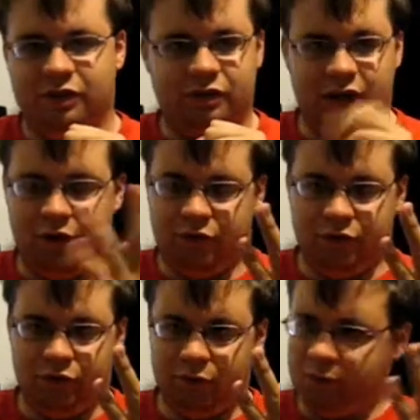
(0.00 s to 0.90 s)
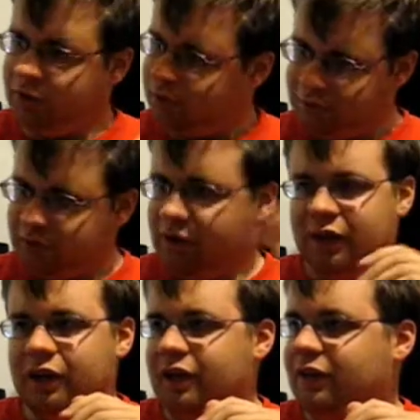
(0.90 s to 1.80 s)
Doubtful, but
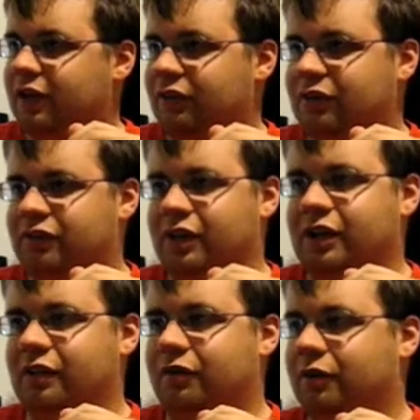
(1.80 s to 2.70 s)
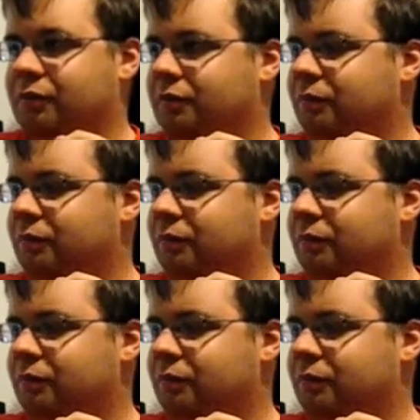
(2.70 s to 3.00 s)
never say never.